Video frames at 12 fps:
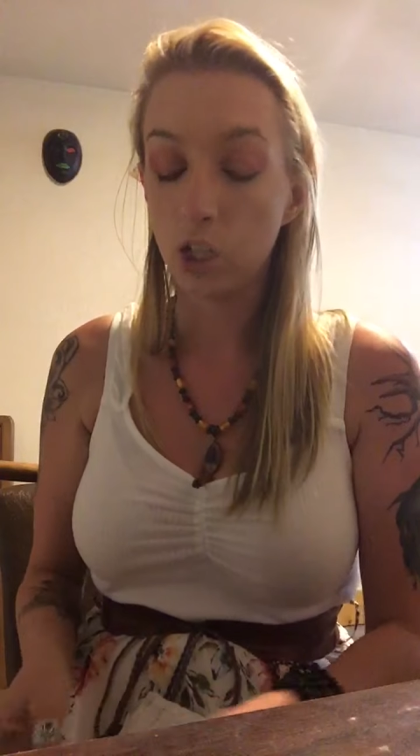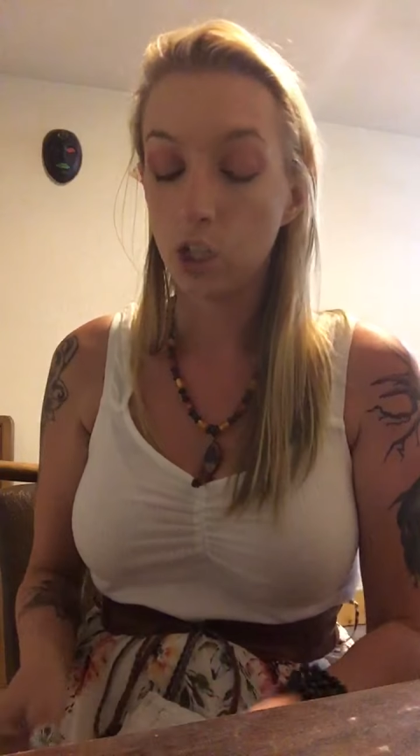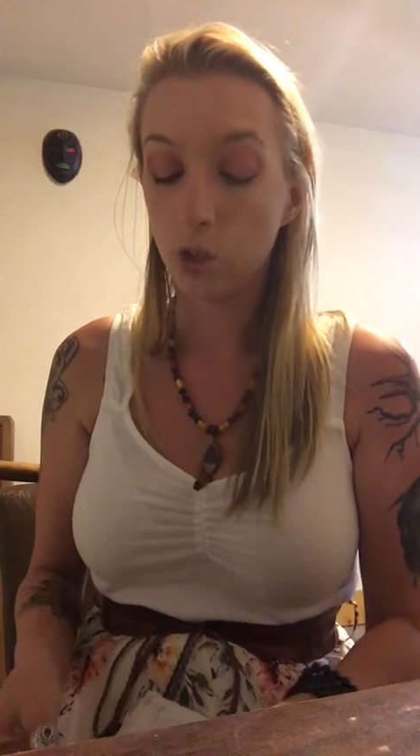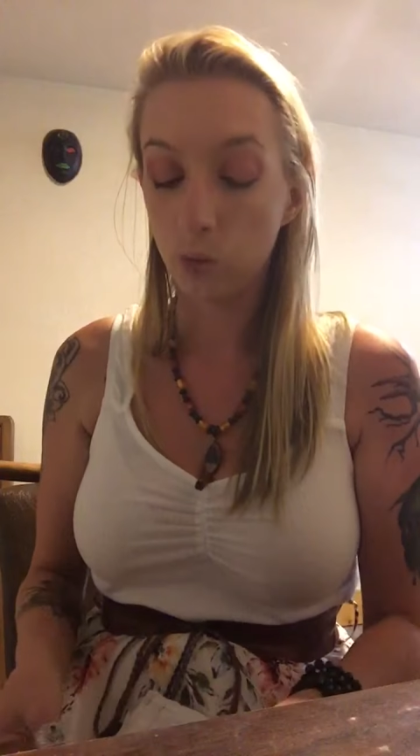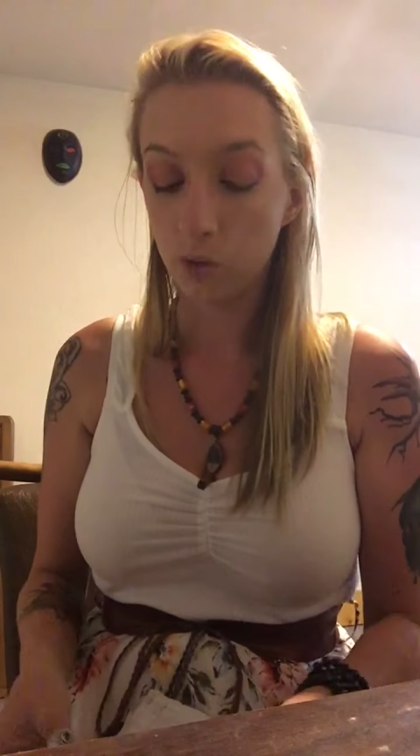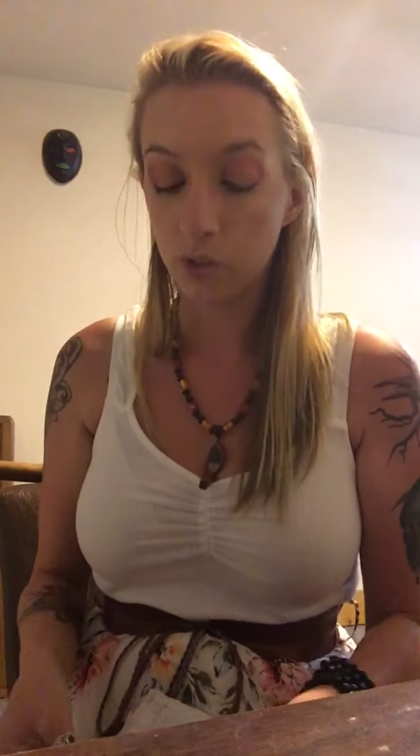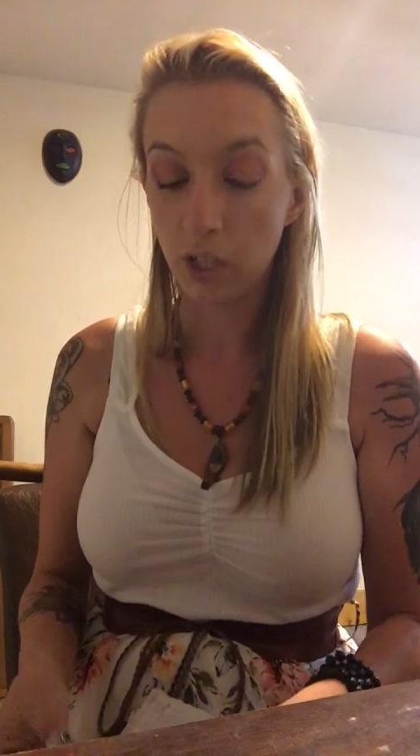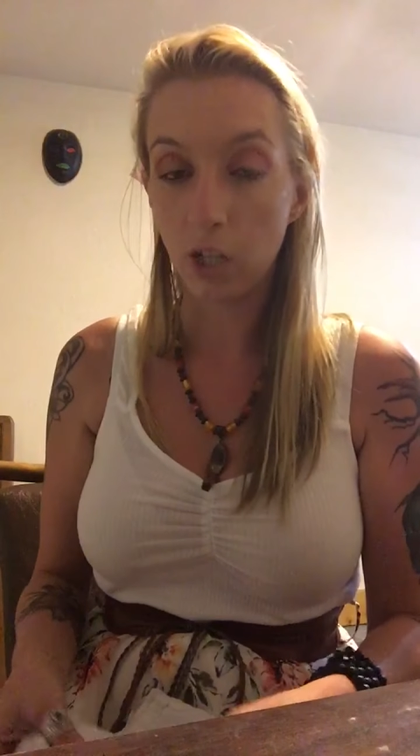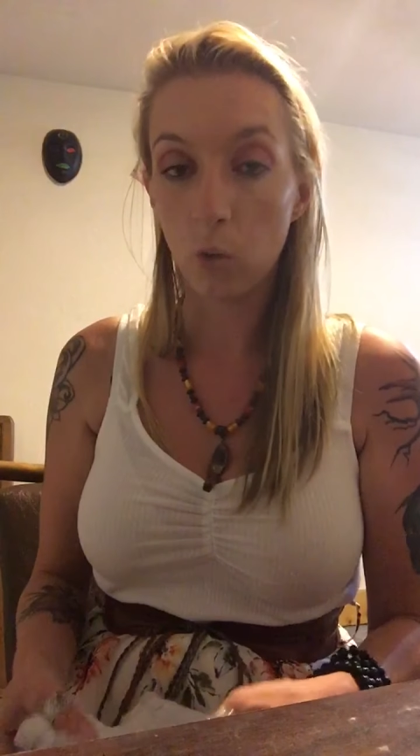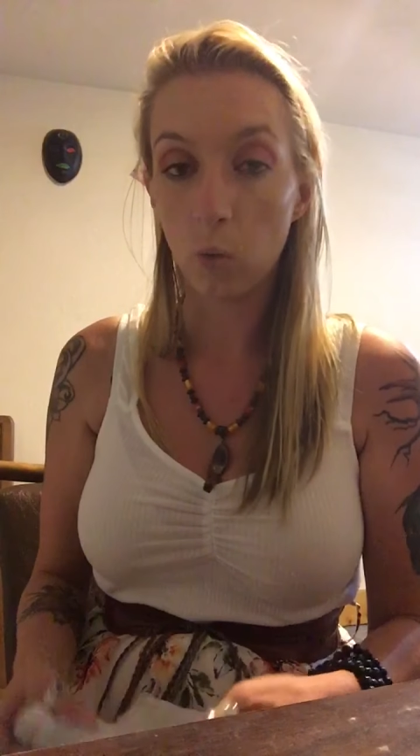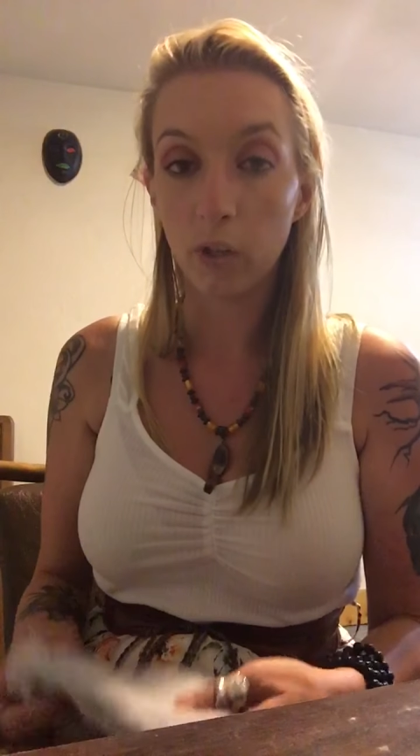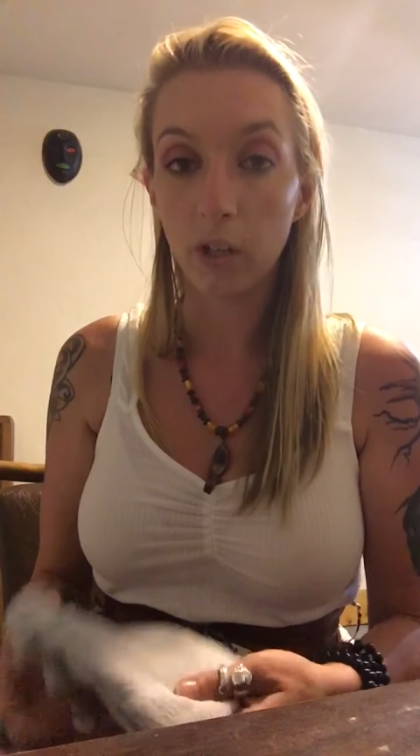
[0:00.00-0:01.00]
you will
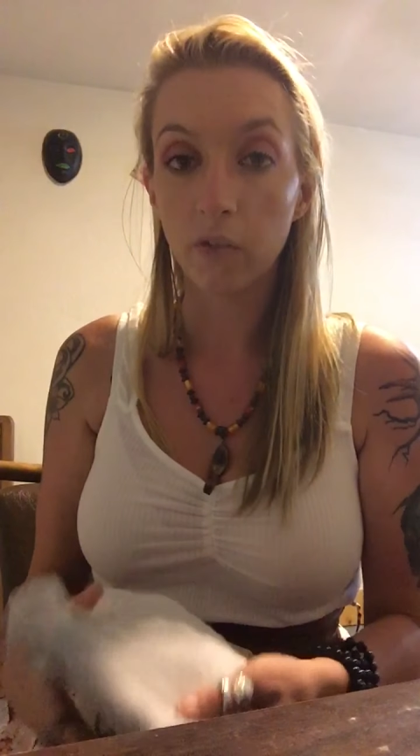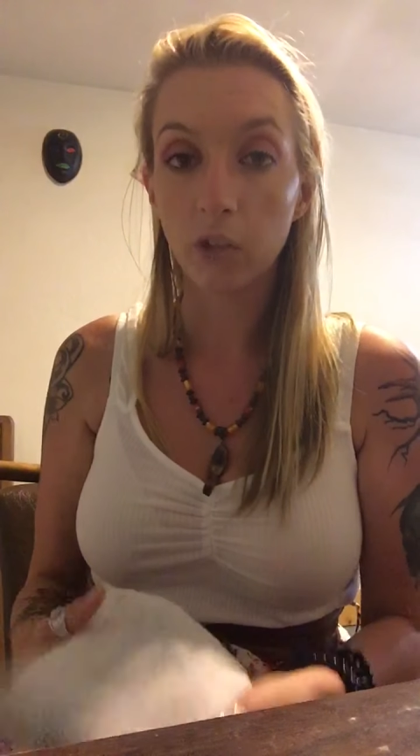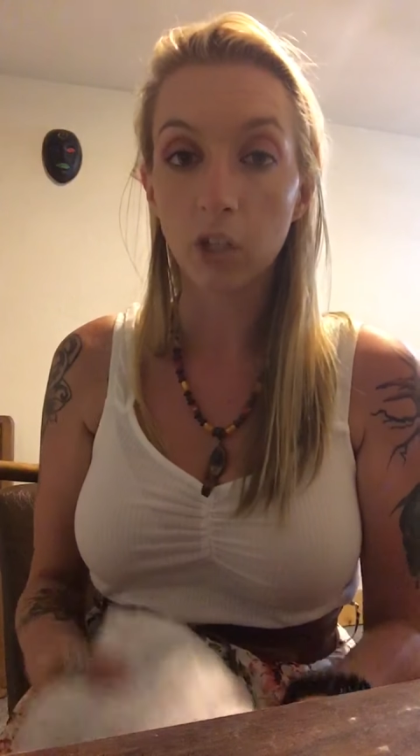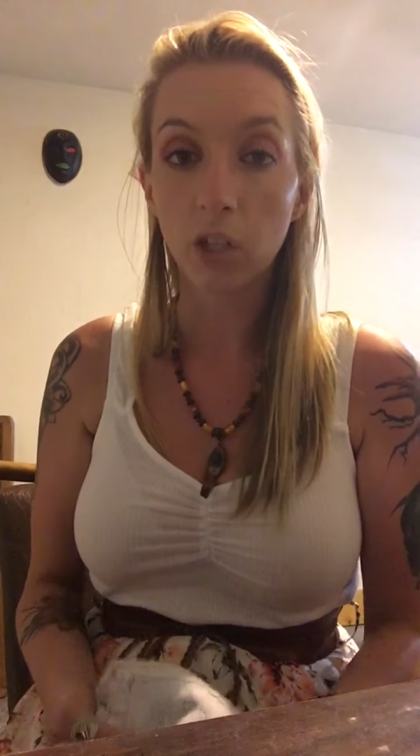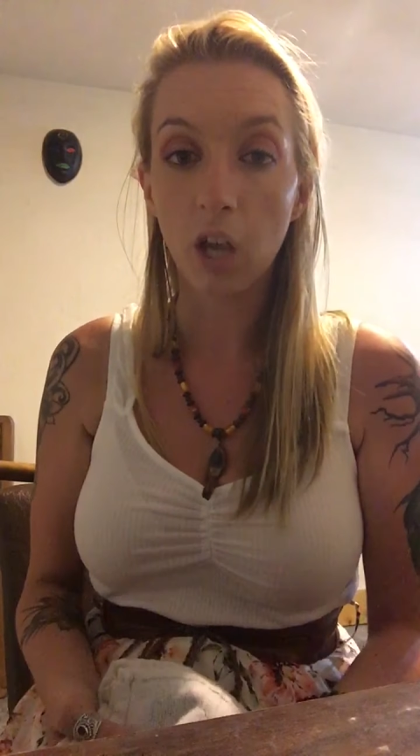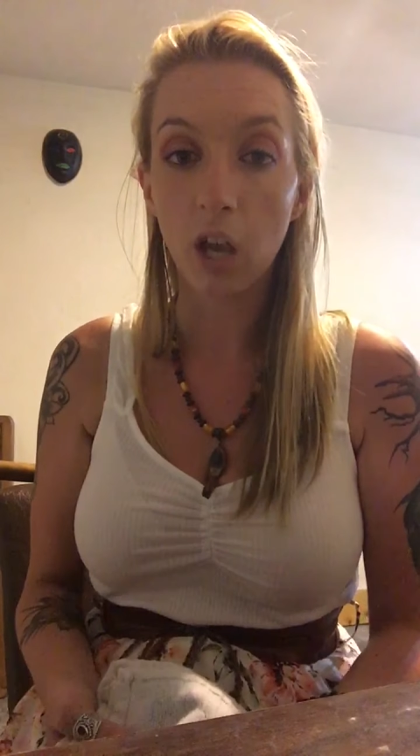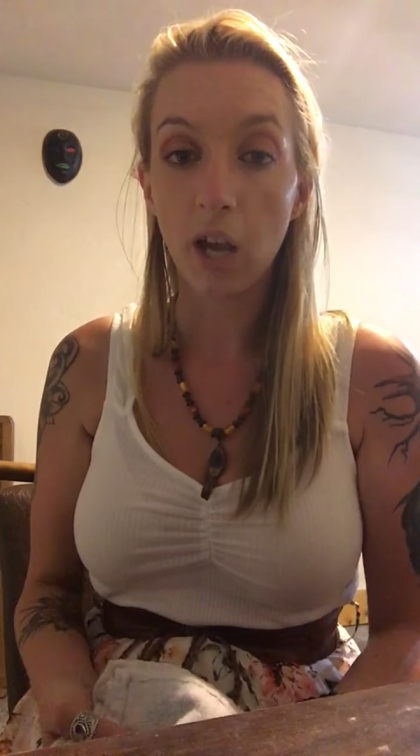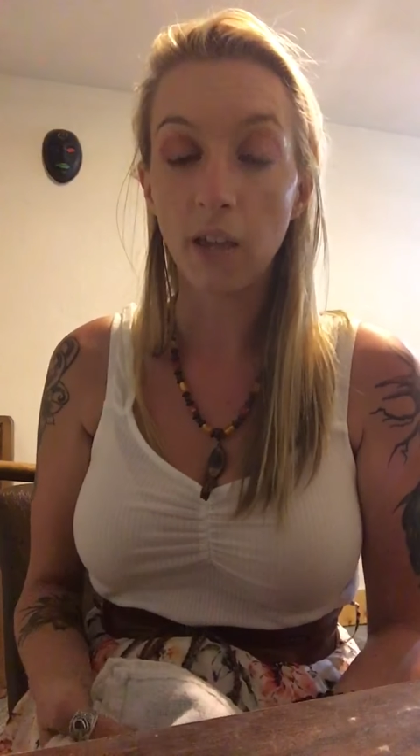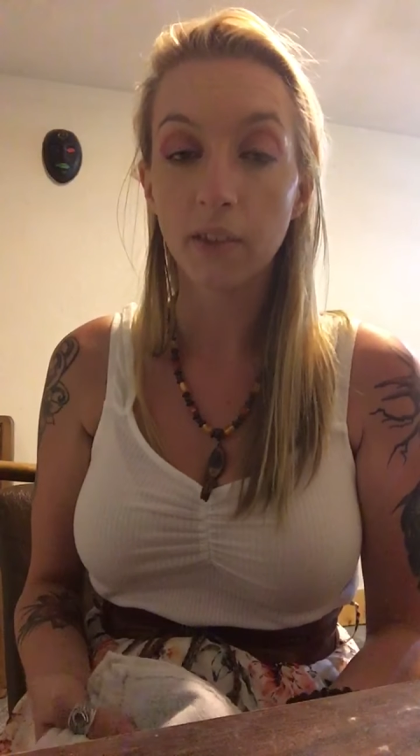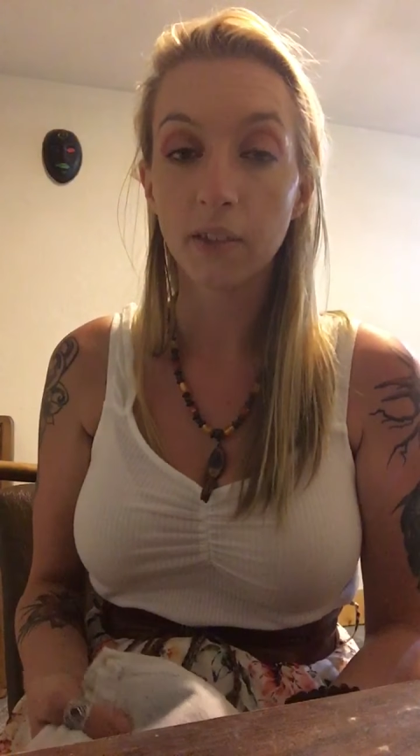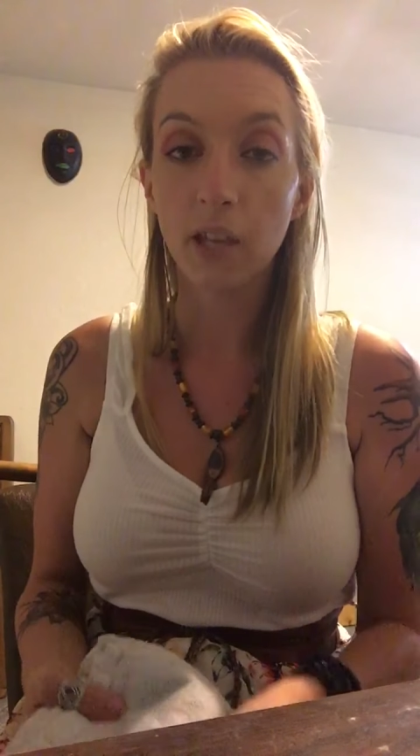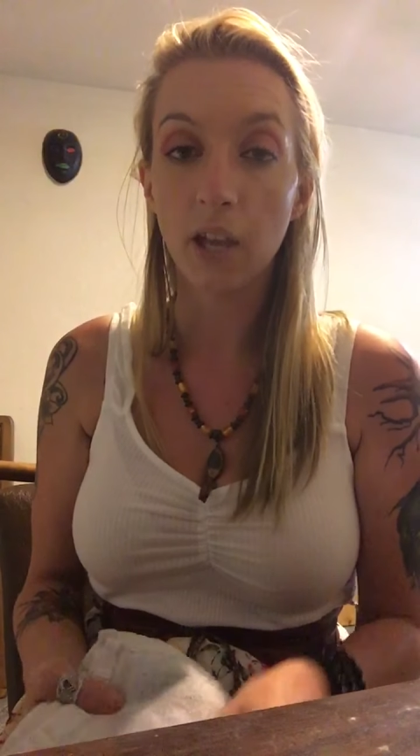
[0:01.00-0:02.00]
take one of your cloths